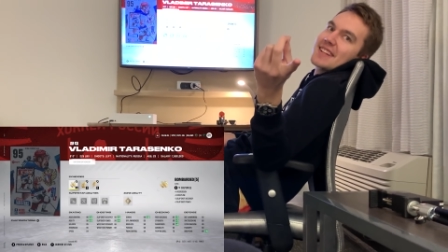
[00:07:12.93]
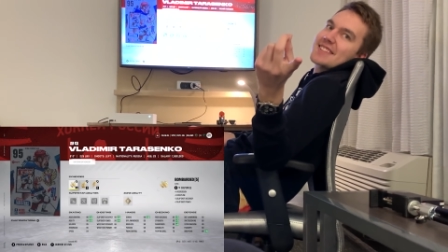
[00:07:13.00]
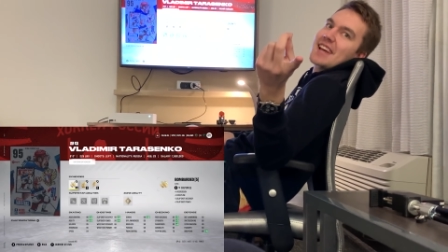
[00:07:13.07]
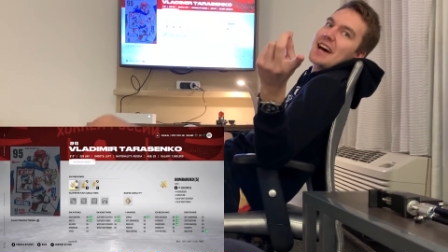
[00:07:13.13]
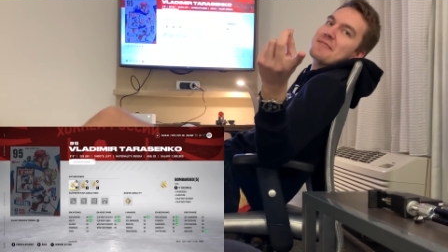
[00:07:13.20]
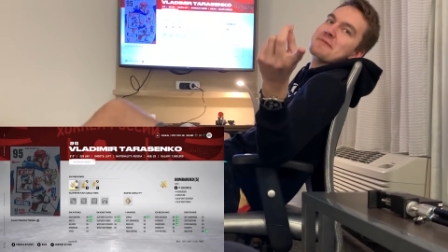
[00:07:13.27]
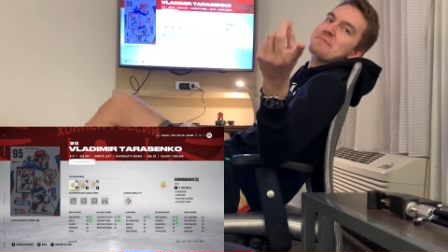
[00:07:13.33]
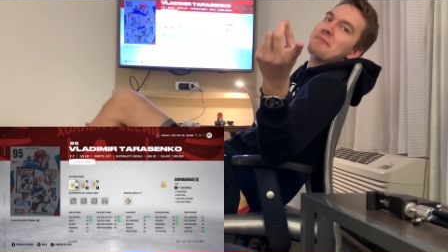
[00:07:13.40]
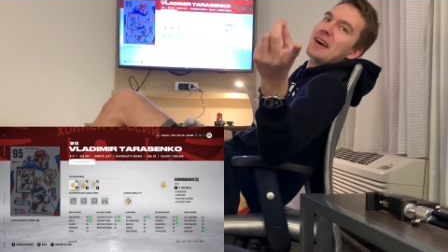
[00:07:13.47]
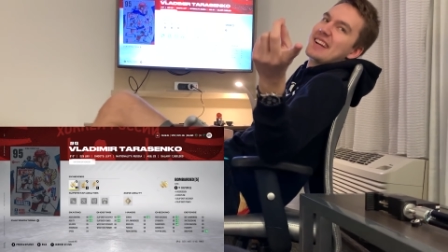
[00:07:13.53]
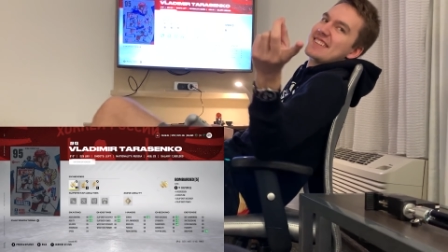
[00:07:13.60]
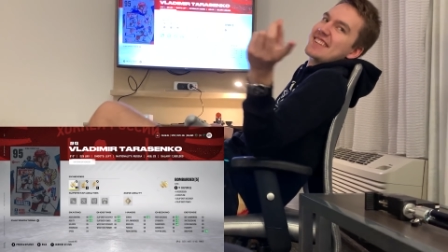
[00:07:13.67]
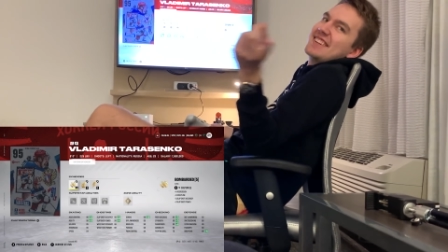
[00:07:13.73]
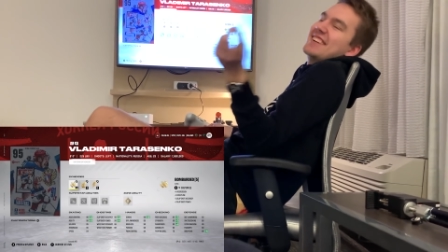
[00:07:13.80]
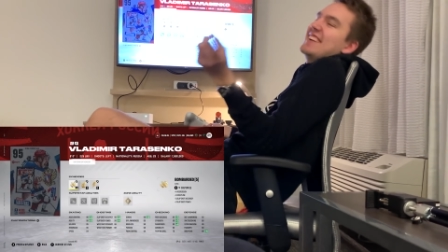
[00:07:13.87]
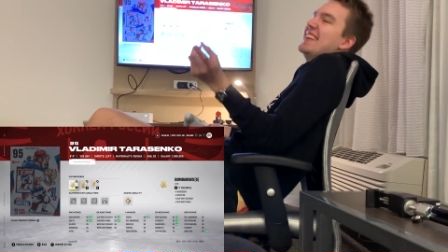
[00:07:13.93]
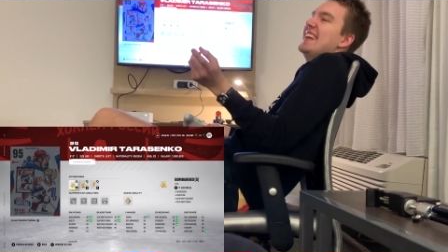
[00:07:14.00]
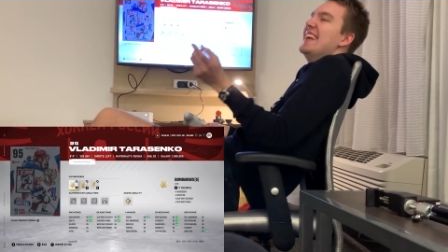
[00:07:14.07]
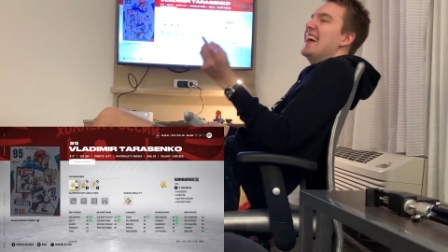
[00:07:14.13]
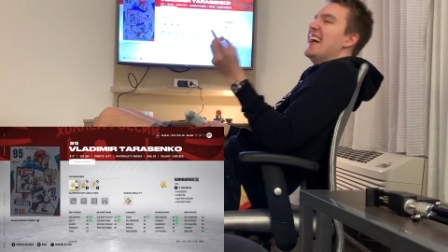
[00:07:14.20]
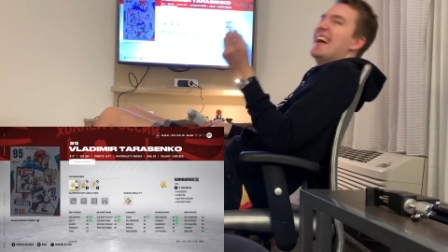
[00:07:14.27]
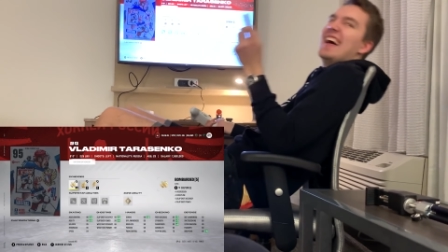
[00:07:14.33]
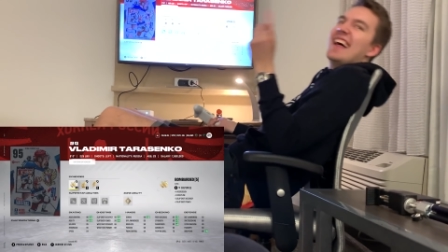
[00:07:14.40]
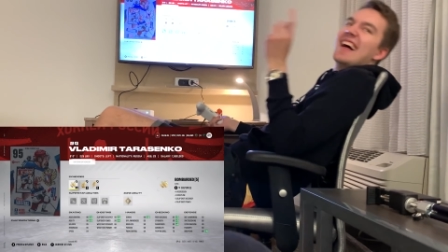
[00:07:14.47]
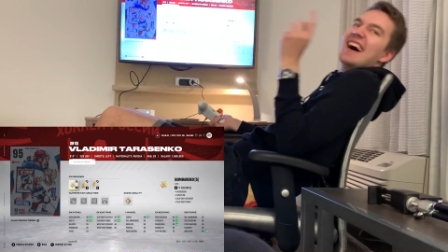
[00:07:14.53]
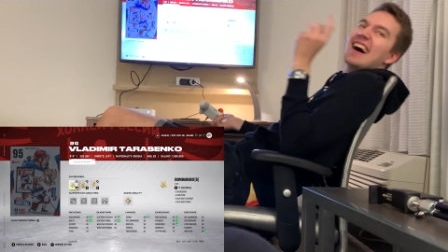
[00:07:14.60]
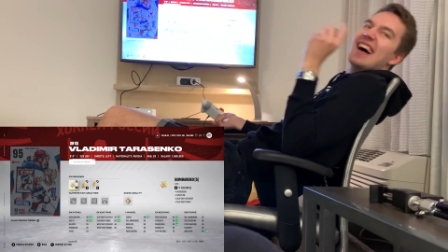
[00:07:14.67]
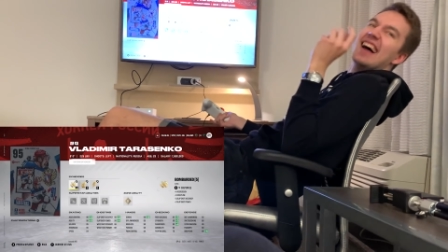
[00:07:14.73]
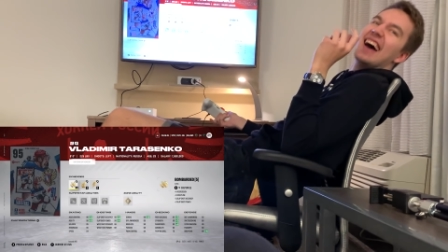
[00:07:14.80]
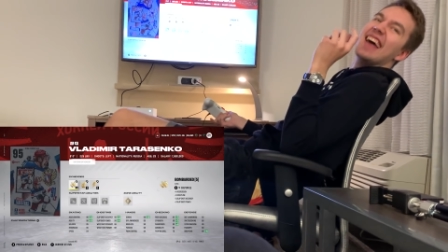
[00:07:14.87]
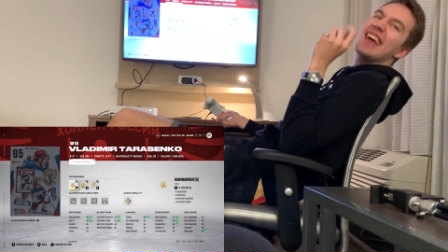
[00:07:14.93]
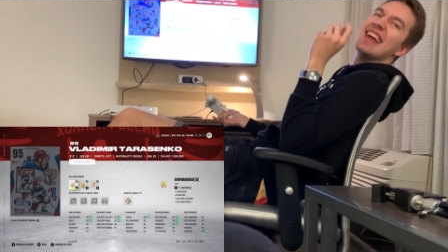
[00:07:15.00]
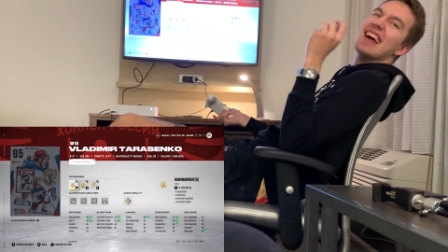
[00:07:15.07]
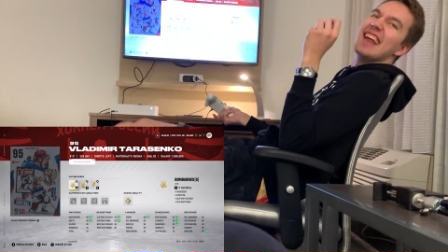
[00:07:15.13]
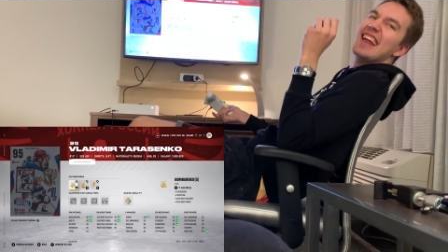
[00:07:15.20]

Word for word: oh yeah, I'm opening factor. chance factor, right?